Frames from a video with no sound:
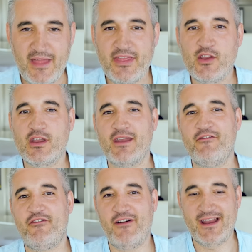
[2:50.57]
I think you
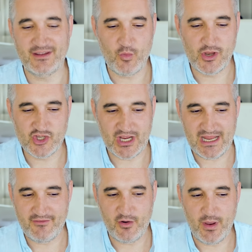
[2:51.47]
can find
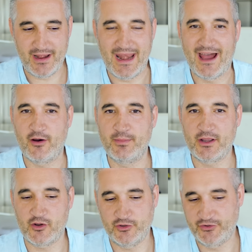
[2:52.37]
guanciale everywhere now
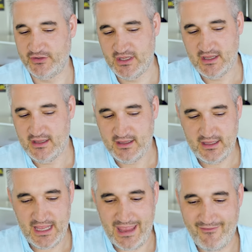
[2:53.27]
because
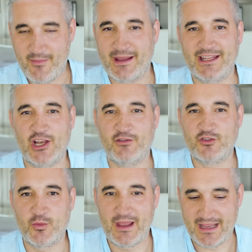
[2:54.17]
everybody
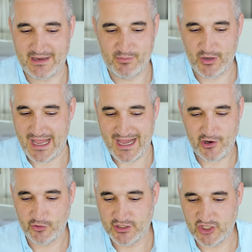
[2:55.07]
loves to make
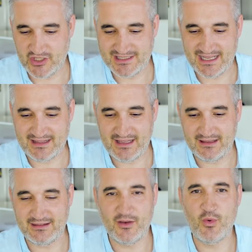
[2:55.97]
carbonara or dishes like
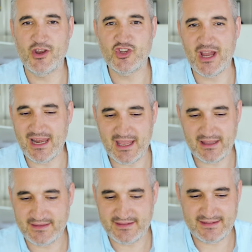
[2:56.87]
this. And guanciale,
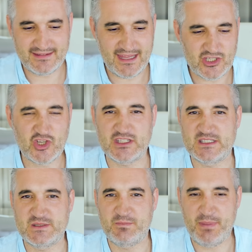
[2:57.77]
it's such a
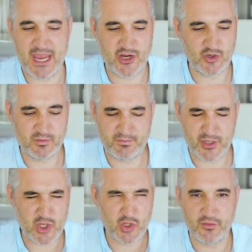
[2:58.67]
special,
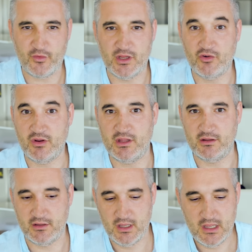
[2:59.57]
beautiful
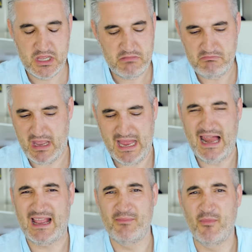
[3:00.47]
ingredient. I
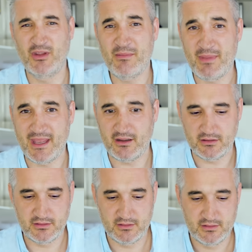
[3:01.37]
like it more than bacon.